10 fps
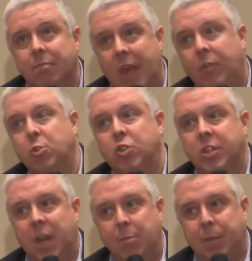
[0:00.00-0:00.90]

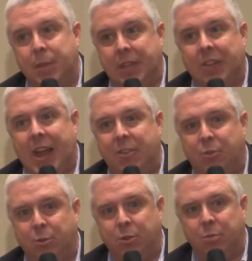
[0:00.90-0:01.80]
evolution comes up in the
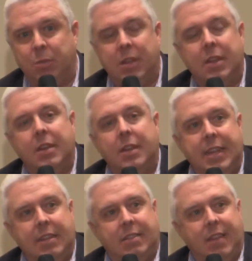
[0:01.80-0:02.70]
classroom,
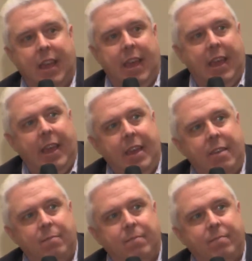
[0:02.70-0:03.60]
it's
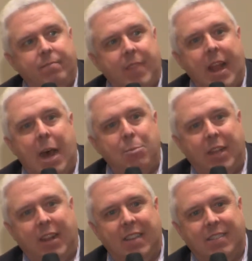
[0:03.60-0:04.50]
a an
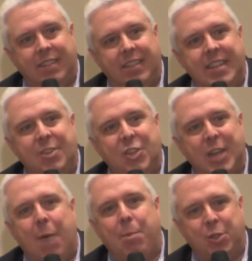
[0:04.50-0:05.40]
object lesson, a
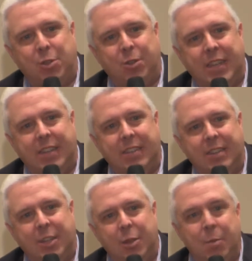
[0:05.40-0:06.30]
teaching opportunity.
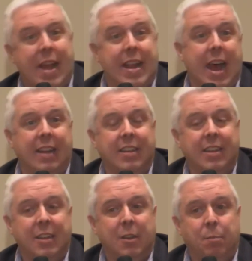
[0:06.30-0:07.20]
You might not
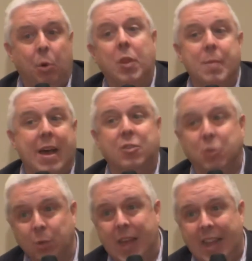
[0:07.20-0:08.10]
pull them out of
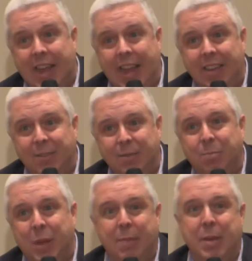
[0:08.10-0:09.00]
school that day,
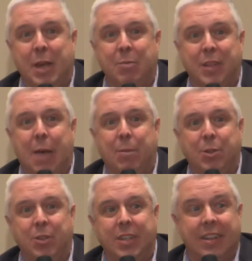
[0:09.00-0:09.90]
but it becomes an
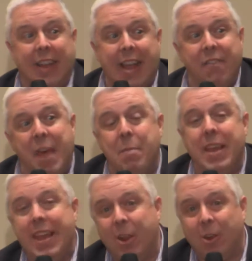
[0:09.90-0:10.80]
opportunity to let them
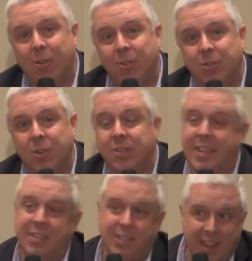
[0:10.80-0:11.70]
hear. So you can
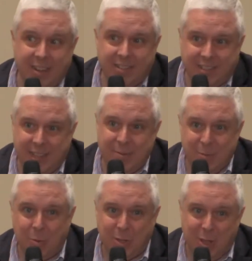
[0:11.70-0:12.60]
see, son, see
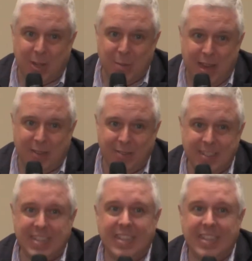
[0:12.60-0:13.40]
what we talked about,